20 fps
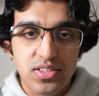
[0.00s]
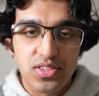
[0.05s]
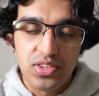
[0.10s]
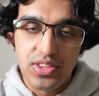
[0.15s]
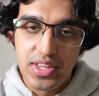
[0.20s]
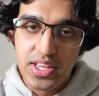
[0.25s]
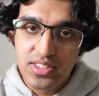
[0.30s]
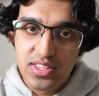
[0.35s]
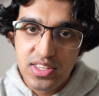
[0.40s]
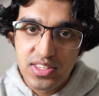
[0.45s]
So
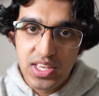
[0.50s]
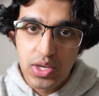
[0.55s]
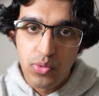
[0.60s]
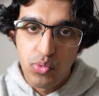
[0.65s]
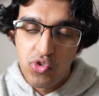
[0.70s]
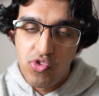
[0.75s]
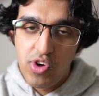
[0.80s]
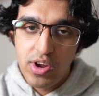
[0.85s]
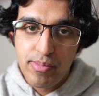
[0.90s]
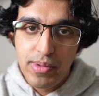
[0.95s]
in that sense, I
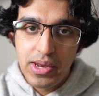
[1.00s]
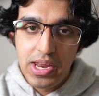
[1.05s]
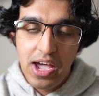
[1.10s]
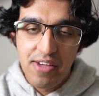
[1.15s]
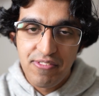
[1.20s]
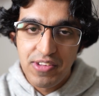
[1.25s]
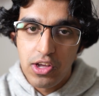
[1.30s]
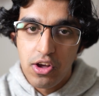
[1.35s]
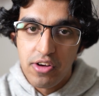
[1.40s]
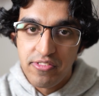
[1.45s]
would recommend
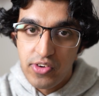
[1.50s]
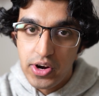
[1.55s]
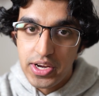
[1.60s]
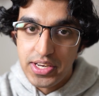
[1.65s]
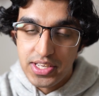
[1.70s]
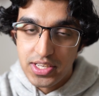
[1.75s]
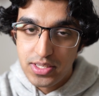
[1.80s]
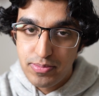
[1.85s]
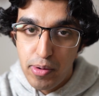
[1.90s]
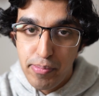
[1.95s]
having other
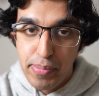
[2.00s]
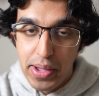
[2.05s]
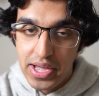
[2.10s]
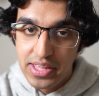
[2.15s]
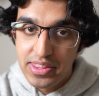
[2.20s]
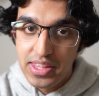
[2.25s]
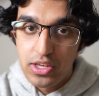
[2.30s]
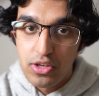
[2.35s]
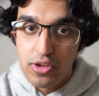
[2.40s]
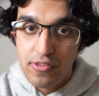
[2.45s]
ideas
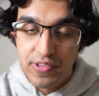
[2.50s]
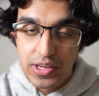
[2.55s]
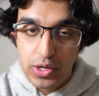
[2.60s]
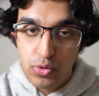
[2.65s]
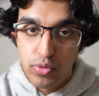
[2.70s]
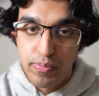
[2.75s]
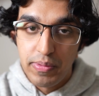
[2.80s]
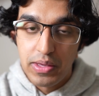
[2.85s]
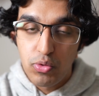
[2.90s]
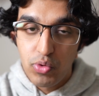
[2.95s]
prepared that you
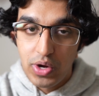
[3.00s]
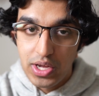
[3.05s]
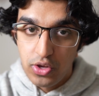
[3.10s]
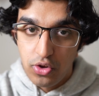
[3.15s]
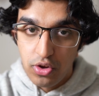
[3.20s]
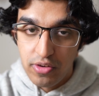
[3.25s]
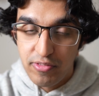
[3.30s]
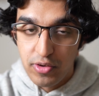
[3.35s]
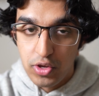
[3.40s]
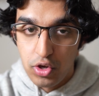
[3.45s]
think would be quite
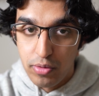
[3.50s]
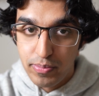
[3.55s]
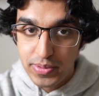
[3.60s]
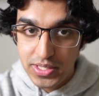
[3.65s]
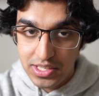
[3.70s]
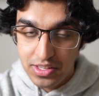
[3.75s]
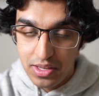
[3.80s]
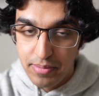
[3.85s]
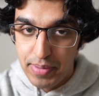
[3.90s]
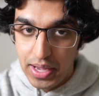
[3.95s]
good for your
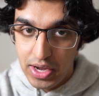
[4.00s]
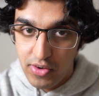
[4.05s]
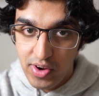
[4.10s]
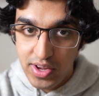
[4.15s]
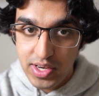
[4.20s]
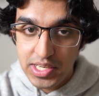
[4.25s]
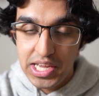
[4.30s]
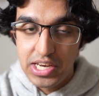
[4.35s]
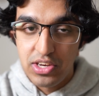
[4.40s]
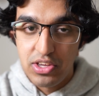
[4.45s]
particular
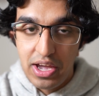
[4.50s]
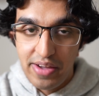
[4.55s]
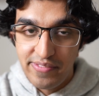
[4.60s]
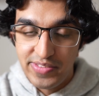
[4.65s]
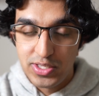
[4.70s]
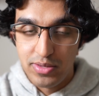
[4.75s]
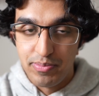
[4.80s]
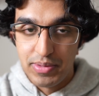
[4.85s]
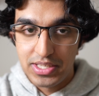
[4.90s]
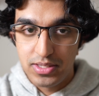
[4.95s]
background and you
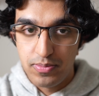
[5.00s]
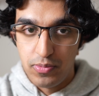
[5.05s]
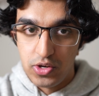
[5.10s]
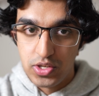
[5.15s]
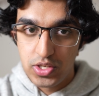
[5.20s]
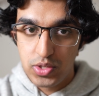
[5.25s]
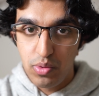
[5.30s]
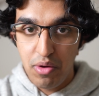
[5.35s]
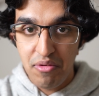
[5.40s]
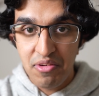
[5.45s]
have some
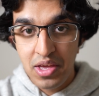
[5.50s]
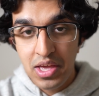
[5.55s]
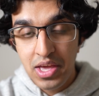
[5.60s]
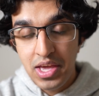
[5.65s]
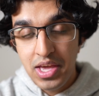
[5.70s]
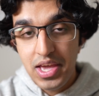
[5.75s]
experience with,